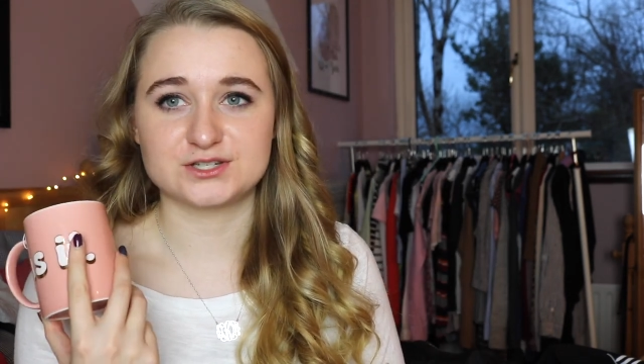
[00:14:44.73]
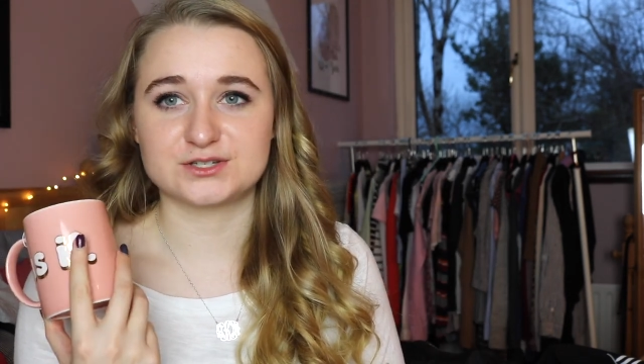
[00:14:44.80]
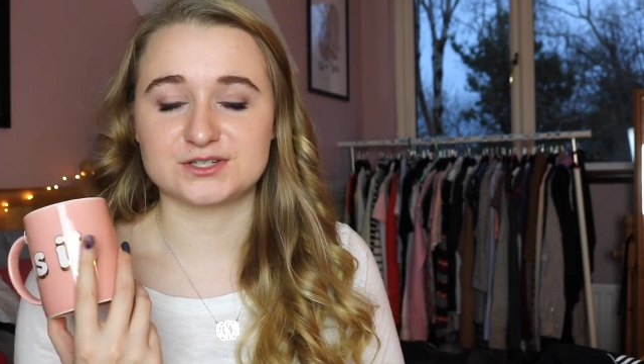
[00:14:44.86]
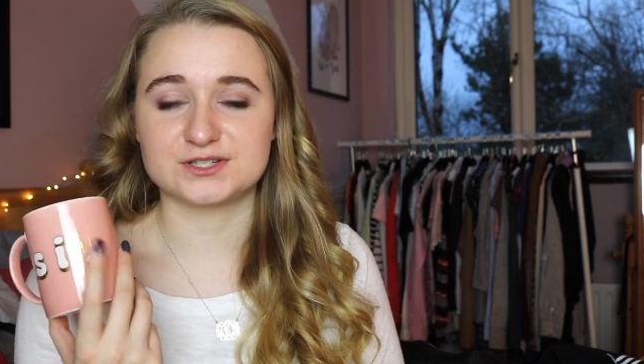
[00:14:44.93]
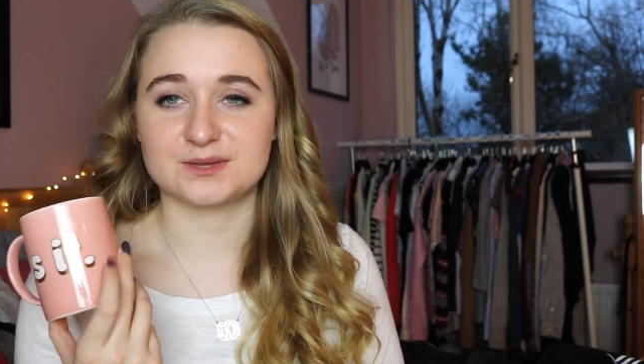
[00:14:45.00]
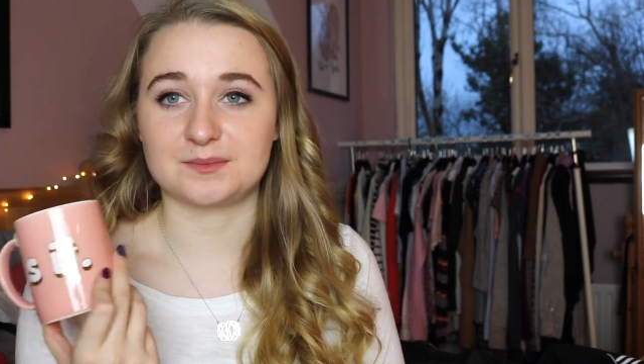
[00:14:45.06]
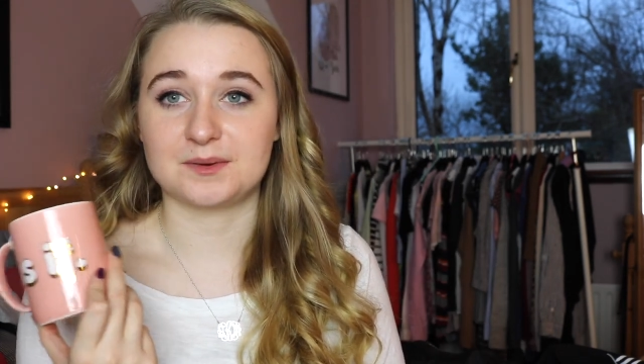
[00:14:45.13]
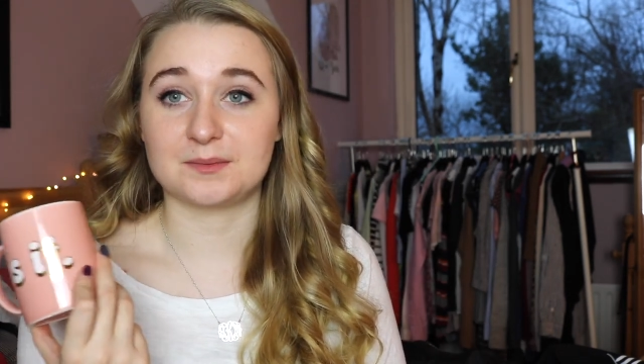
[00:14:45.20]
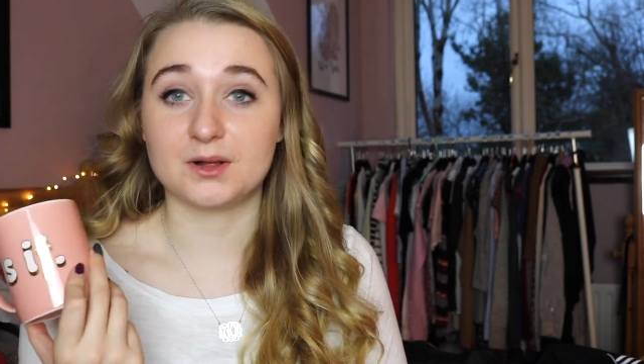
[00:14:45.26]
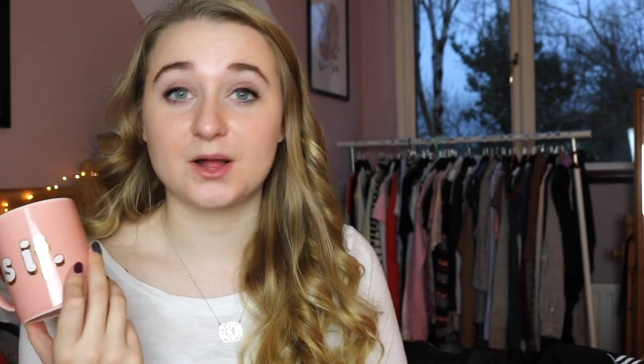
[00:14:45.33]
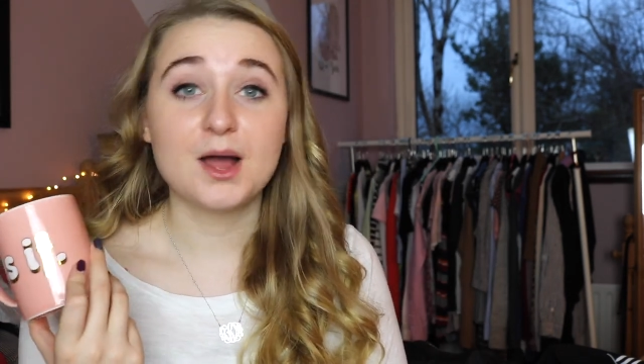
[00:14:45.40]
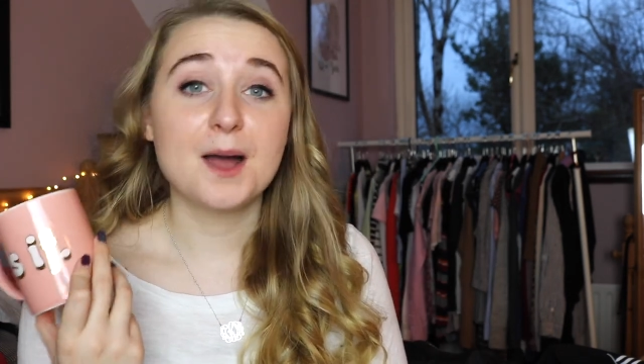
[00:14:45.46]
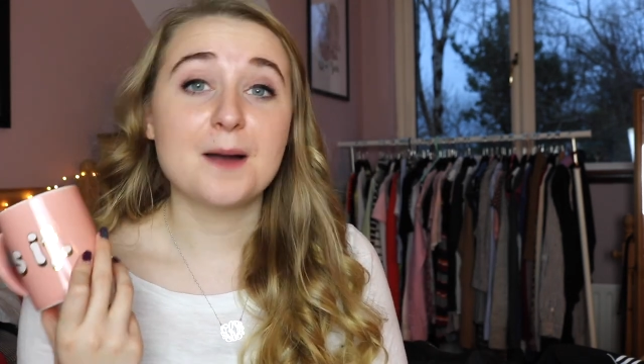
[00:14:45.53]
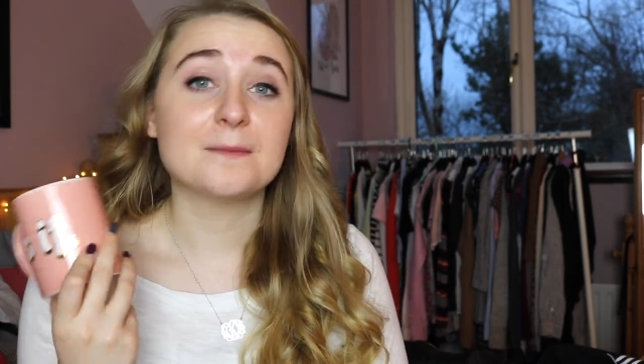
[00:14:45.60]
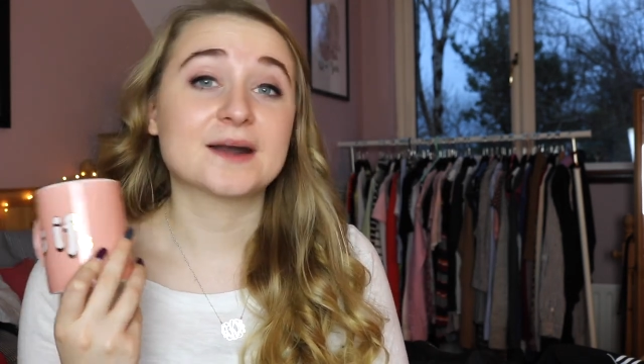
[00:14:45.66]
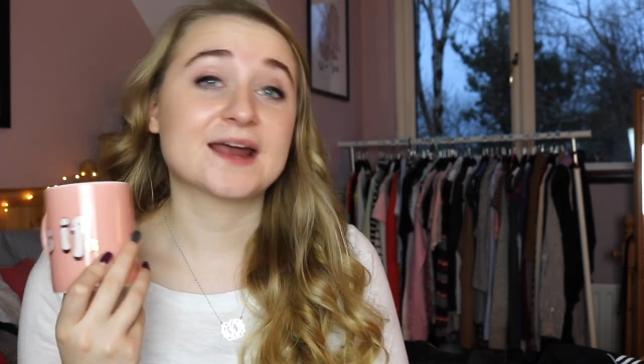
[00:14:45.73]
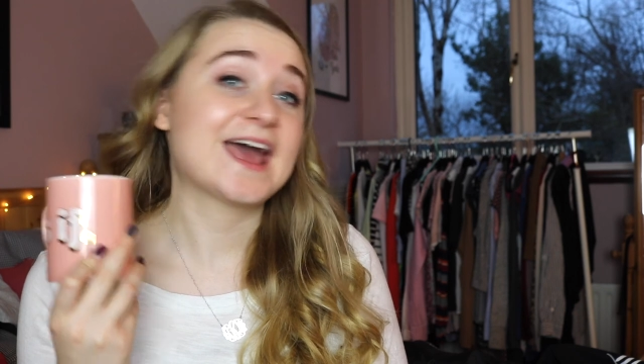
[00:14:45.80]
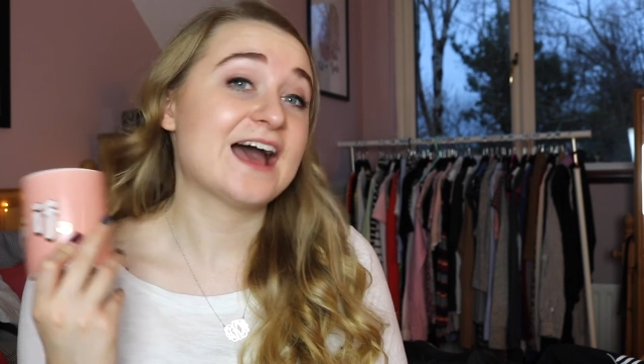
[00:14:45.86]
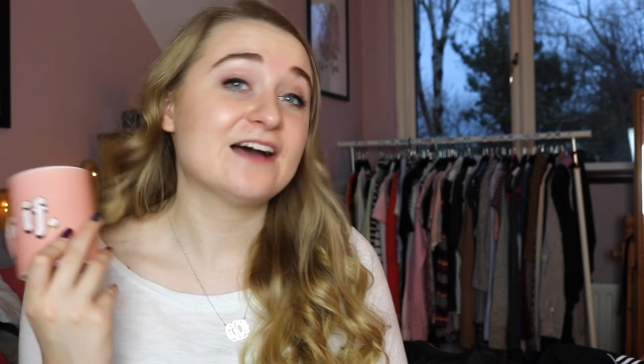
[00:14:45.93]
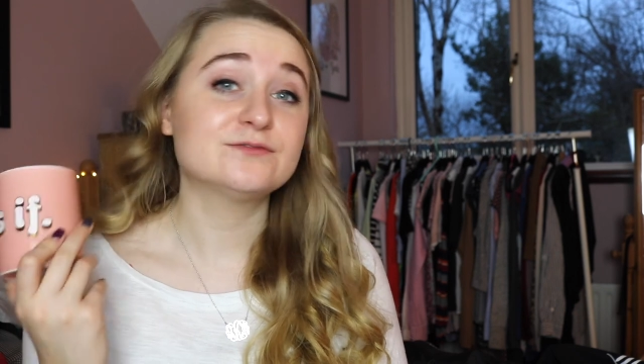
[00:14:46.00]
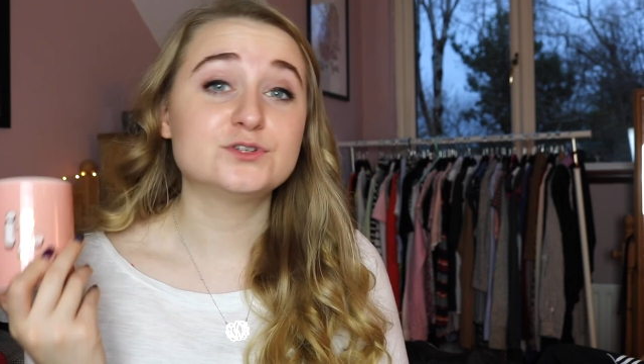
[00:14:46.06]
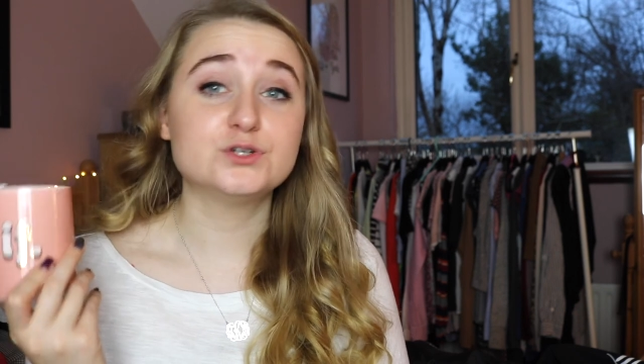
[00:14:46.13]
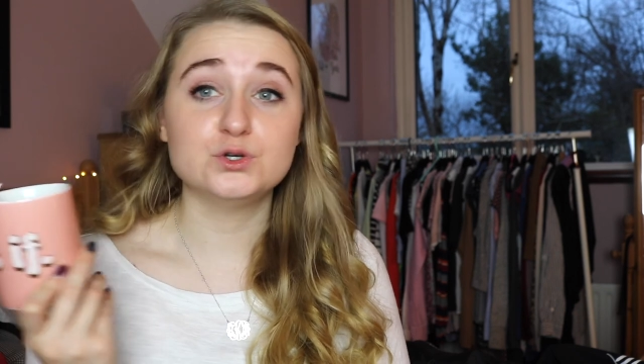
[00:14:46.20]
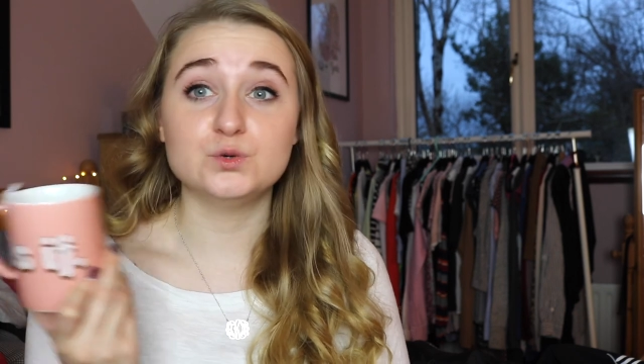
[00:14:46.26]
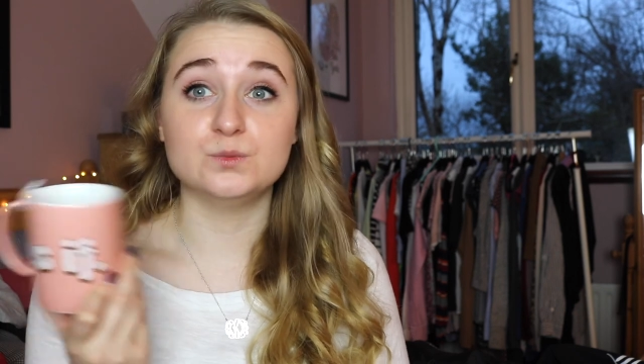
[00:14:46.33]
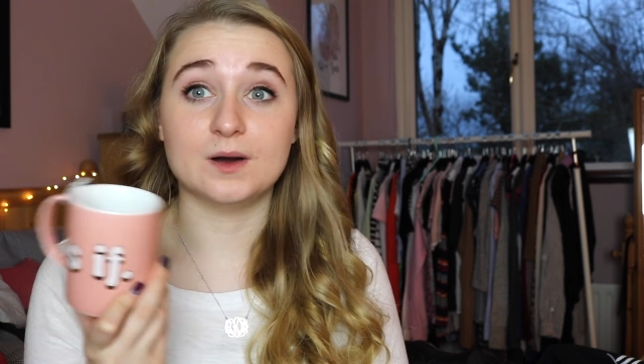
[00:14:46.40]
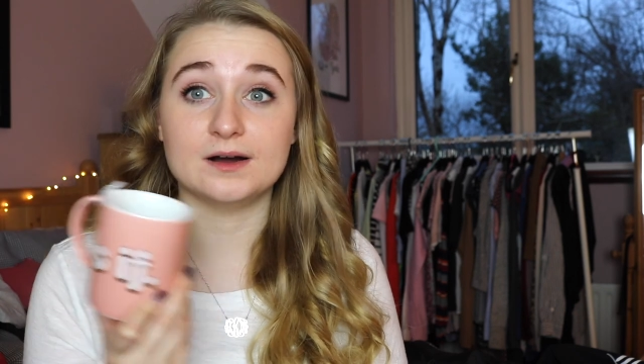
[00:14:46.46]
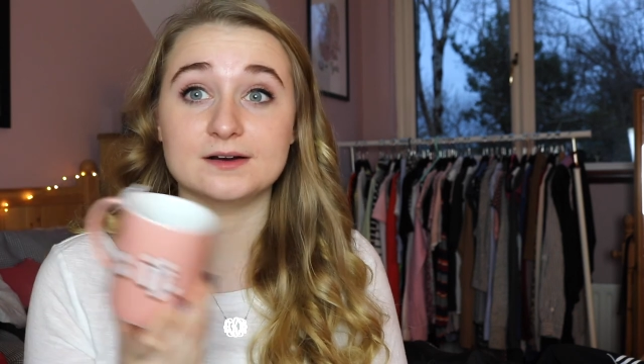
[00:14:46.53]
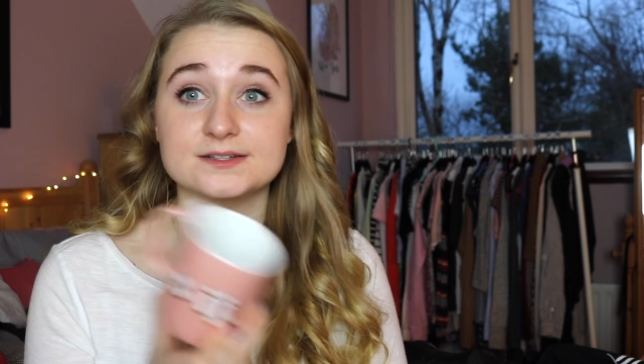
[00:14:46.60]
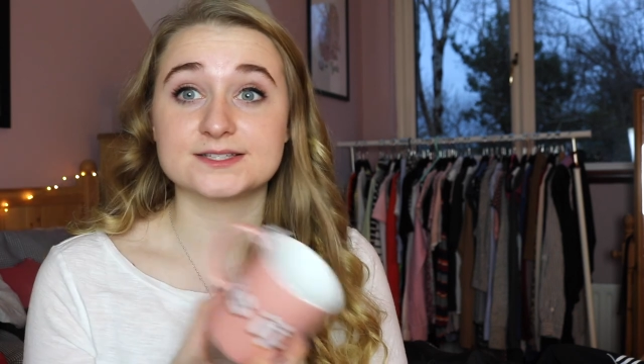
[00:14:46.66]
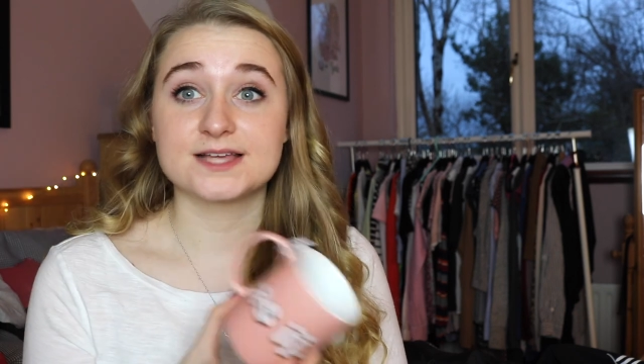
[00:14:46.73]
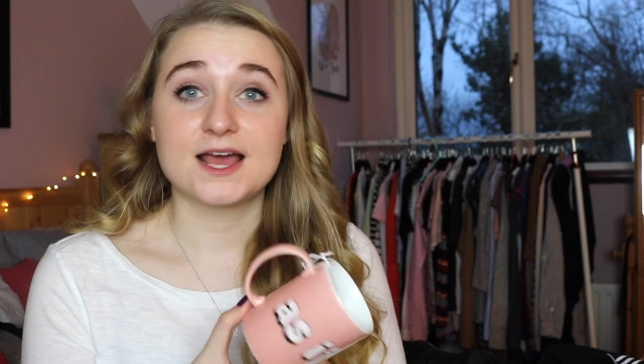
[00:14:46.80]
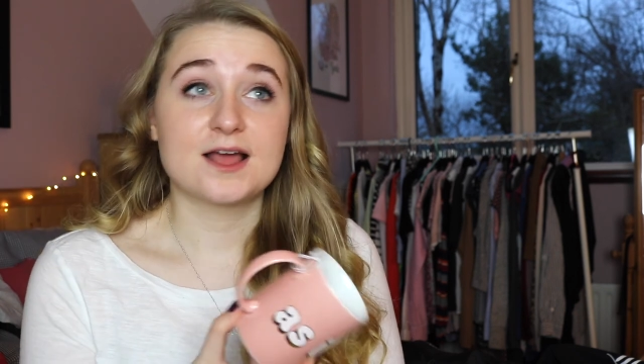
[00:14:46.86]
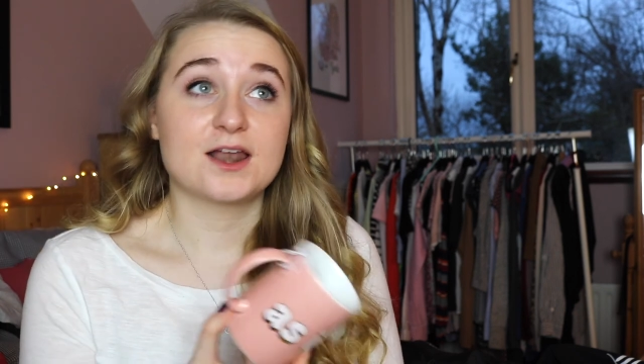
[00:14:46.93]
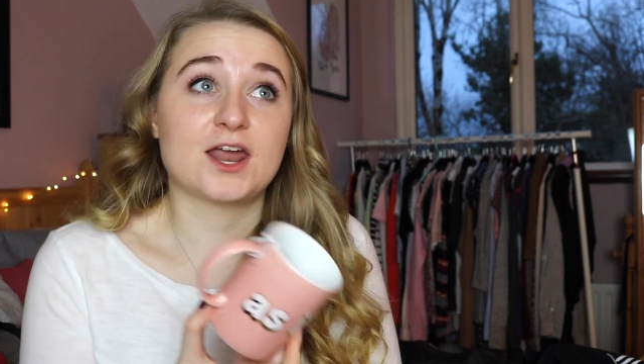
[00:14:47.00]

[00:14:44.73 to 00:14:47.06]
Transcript: to some people, but I have two mugs.